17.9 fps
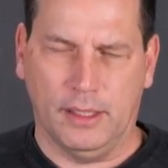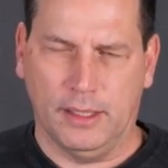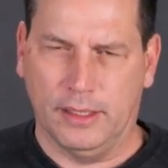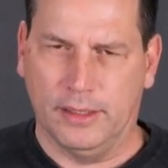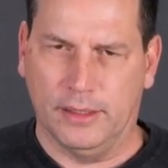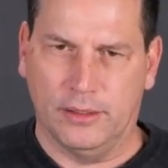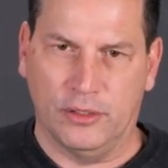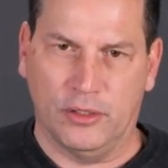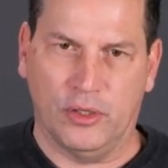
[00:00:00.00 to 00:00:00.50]

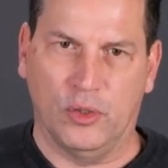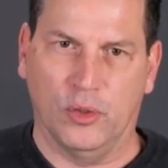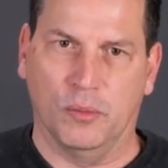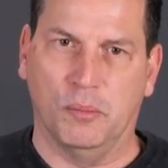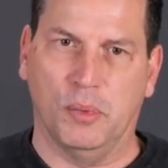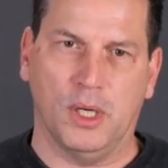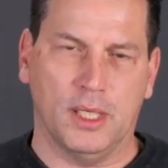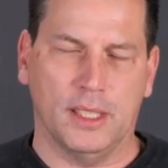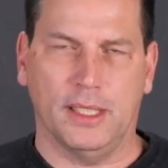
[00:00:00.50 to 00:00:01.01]
and your
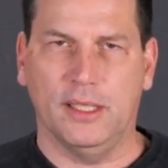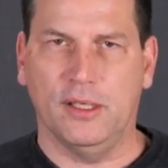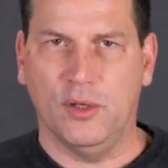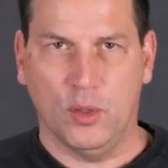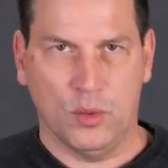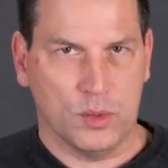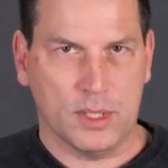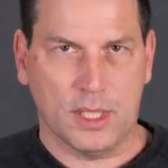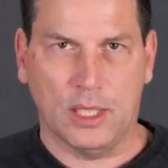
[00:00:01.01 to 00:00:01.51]
body
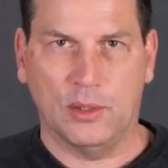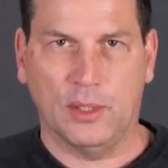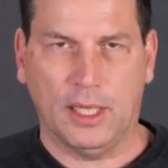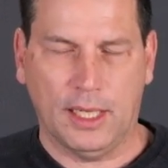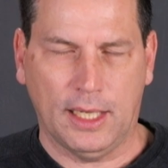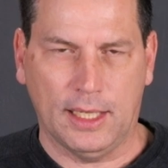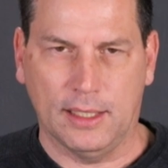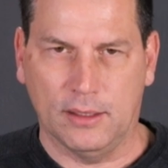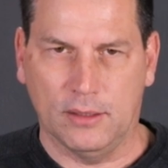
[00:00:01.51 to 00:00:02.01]
knows how to
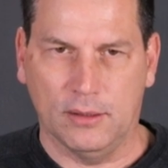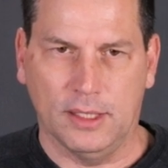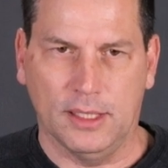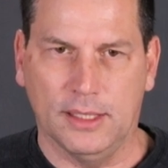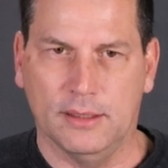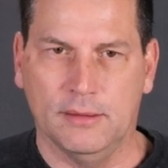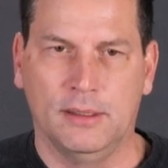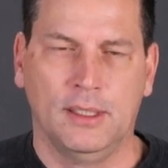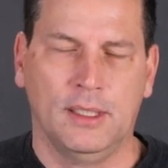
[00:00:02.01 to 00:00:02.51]
handle
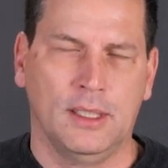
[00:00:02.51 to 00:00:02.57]
it.